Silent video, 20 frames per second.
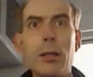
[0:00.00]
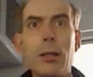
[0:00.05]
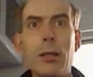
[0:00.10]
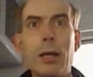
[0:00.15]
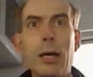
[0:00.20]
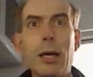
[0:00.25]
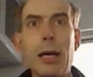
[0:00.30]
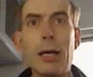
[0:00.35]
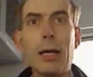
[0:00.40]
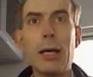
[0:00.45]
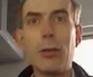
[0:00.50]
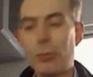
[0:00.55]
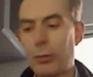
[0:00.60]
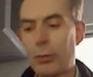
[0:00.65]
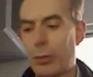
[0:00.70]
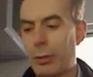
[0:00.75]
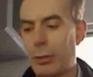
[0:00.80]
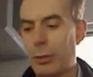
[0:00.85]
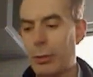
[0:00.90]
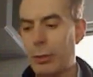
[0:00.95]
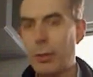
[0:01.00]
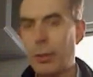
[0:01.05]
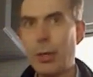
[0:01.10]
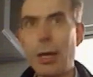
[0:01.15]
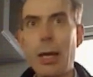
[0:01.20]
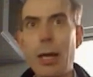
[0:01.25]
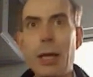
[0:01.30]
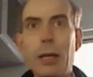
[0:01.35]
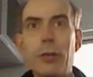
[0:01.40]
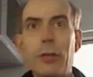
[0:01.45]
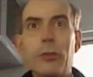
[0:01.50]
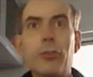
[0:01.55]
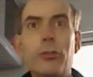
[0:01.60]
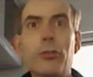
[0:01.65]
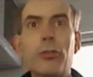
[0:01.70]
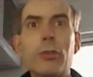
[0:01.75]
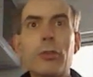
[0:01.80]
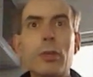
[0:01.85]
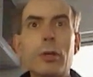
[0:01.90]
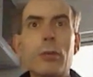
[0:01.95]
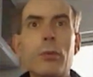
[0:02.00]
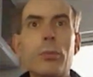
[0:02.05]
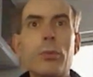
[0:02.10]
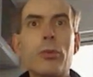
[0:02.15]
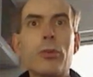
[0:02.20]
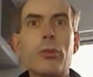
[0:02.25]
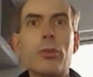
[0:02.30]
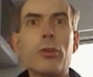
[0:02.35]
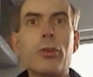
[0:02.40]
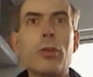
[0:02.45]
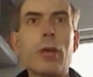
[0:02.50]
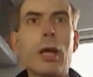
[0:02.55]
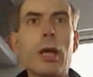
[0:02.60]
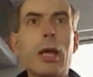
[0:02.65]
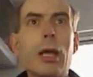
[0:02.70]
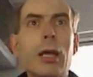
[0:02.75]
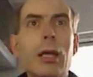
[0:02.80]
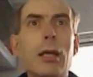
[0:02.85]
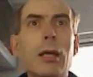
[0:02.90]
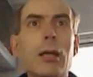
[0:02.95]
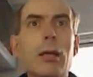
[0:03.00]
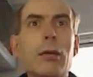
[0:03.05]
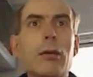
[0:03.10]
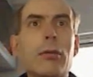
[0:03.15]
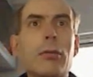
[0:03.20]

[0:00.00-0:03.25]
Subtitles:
at x, which is a